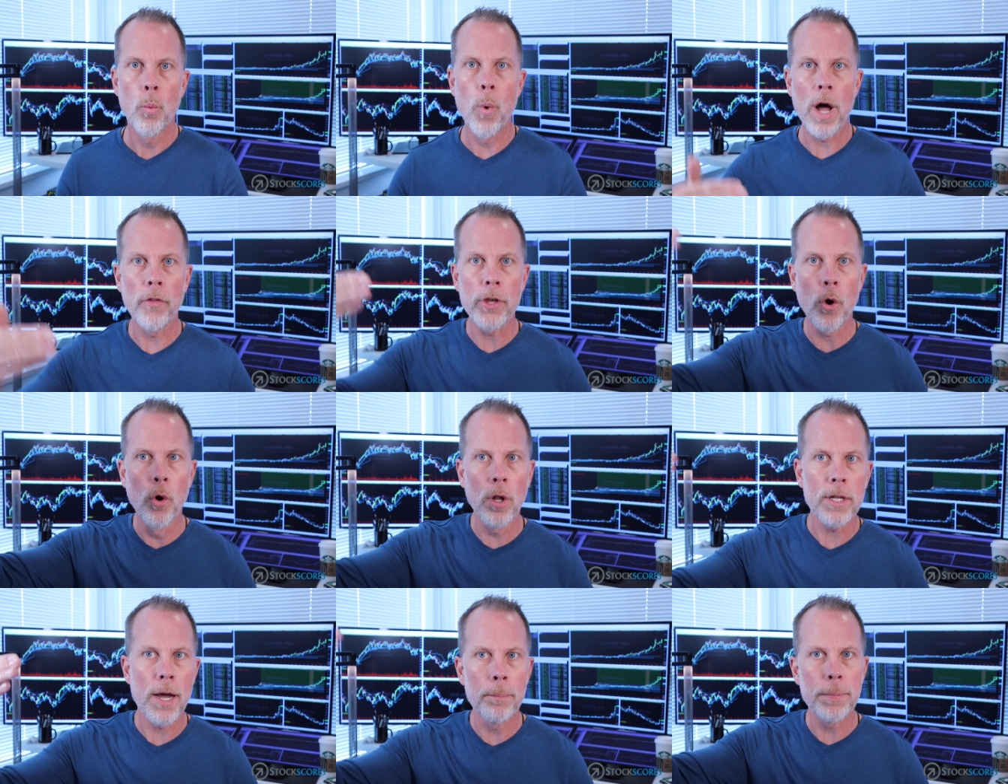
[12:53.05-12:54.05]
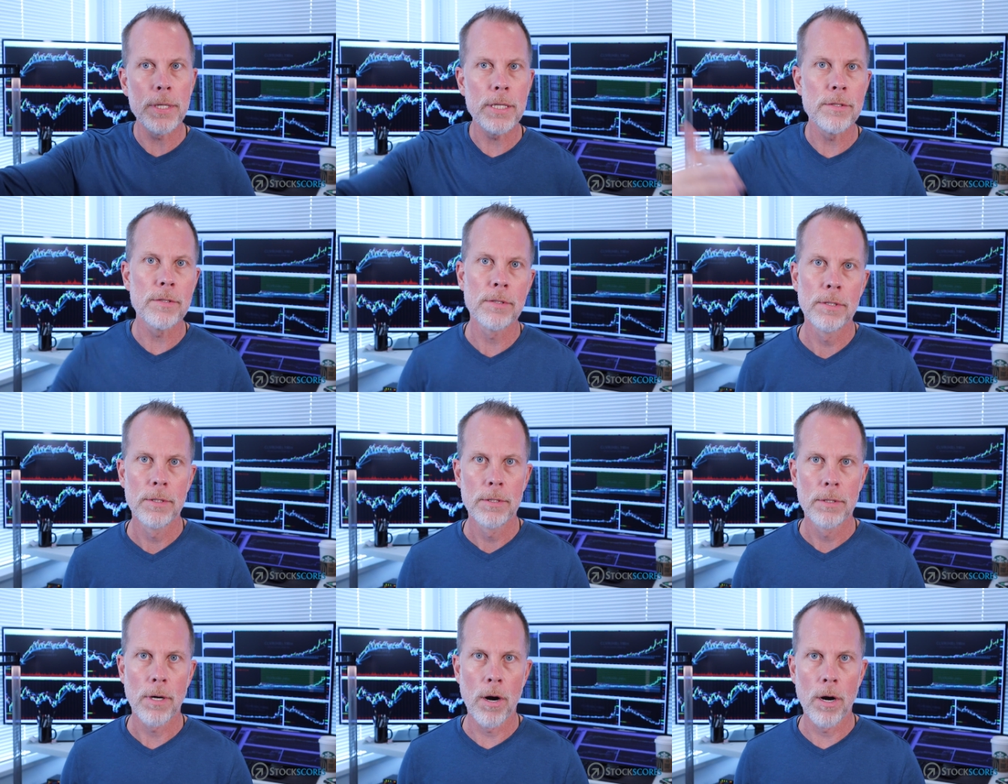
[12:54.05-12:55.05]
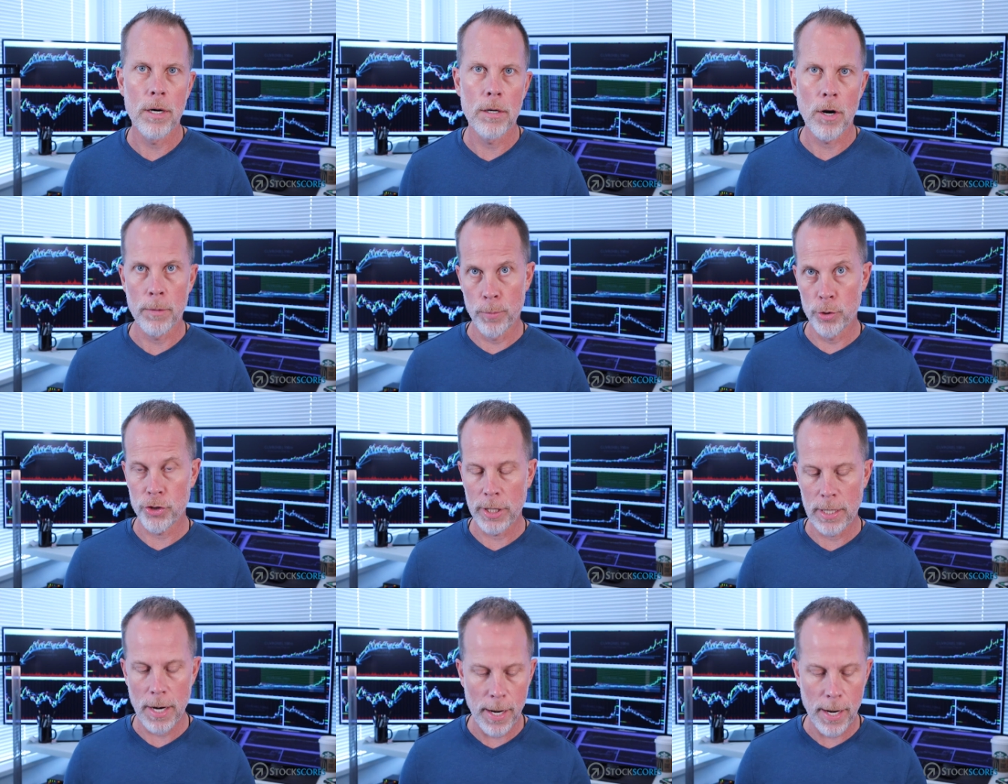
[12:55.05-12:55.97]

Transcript: while the oil companies are pushing it